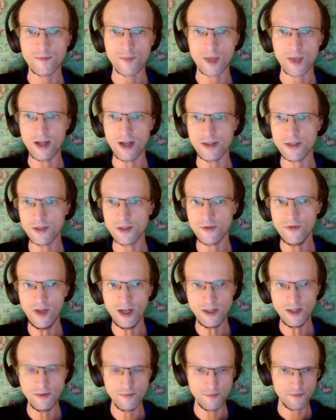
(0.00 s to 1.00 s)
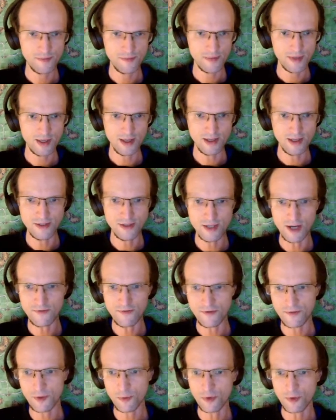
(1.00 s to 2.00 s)
Until then, enough
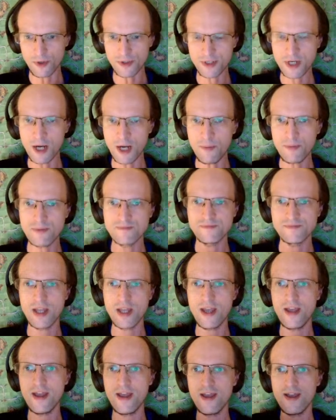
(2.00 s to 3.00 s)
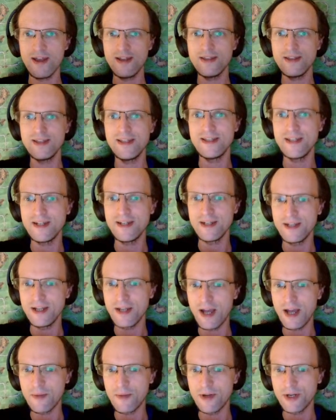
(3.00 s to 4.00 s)
of the World Cup, and then
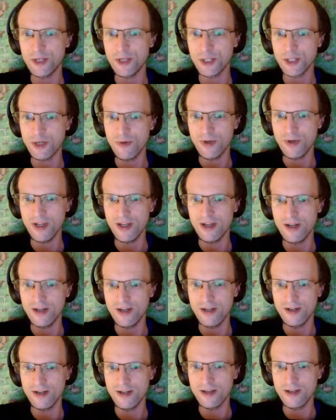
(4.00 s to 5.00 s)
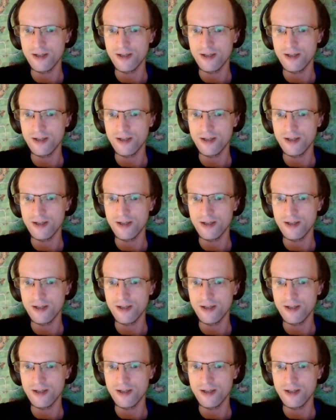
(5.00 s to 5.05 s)
I'm gonna just go ahead and